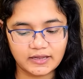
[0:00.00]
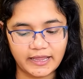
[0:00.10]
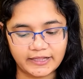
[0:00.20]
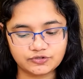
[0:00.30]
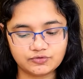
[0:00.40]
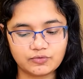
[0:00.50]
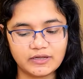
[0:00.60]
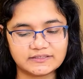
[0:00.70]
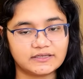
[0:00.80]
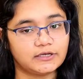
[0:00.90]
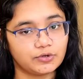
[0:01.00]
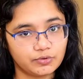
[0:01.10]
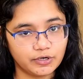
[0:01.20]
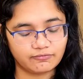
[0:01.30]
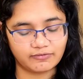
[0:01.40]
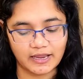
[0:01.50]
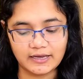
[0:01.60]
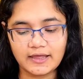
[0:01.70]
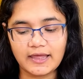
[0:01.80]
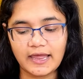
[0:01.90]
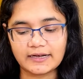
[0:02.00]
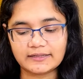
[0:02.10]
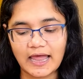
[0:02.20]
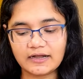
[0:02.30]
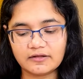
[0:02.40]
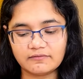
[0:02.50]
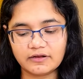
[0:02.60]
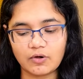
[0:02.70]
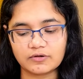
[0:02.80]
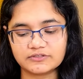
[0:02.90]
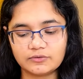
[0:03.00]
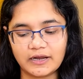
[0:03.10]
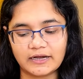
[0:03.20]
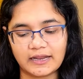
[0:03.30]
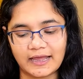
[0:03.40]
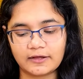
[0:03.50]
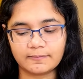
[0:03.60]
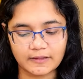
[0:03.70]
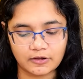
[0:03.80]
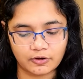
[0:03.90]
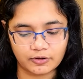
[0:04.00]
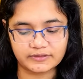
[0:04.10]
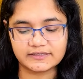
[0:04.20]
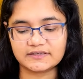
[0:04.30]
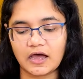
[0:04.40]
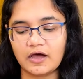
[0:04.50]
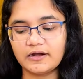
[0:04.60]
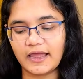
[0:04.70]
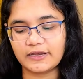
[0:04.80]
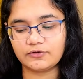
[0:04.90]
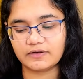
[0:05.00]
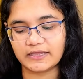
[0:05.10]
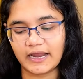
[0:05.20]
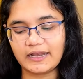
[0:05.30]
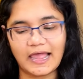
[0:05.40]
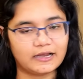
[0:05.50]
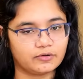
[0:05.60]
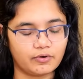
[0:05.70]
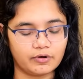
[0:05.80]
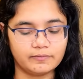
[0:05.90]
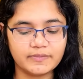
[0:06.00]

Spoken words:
H2O is a nucleophile, and that will also attack on this R, and you will get alcohol.